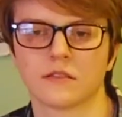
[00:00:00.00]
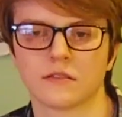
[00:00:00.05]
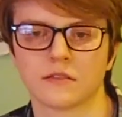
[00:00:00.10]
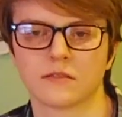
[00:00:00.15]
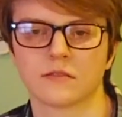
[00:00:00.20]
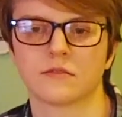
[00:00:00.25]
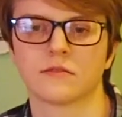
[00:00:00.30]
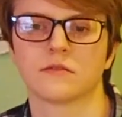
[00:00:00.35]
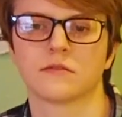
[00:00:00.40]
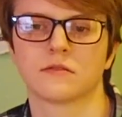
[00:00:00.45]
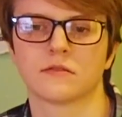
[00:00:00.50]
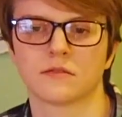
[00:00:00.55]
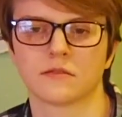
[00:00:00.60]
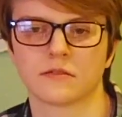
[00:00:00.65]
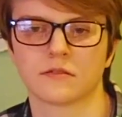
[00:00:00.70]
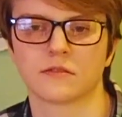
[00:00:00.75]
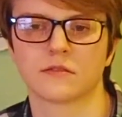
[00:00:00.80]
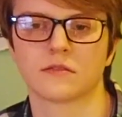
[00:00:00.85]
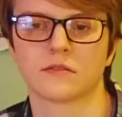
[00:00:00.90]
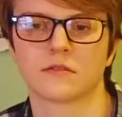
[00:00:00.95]

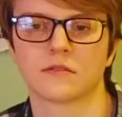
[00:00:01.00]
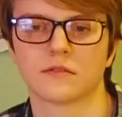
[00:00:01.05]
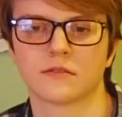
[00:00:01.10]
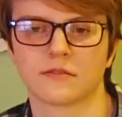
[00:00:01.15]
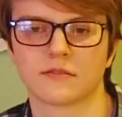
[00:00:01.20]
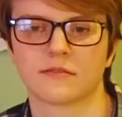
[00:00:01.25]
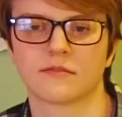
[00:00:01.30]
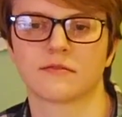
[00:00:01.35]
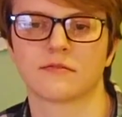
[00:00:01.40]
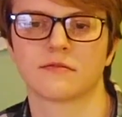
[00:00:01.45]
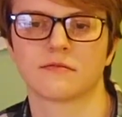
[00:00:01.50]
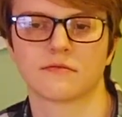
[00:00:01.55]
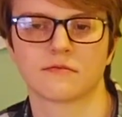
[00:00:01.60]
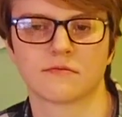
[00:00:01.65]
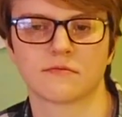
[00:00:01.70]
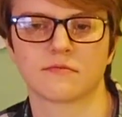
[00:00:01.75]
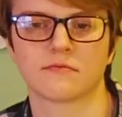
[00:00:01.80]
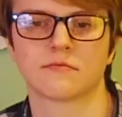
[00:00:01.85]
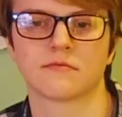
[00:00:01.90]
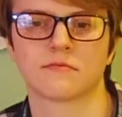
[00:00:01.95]

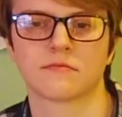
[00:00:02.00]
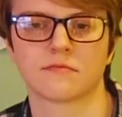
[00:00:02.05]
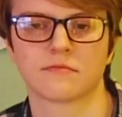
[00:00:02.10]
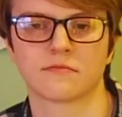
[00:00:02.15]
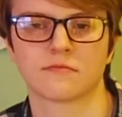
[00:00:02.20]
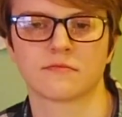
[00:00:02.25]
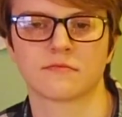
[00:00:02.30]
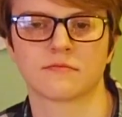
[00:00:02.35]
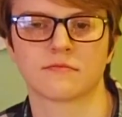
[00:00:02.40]
This person isn't speaking.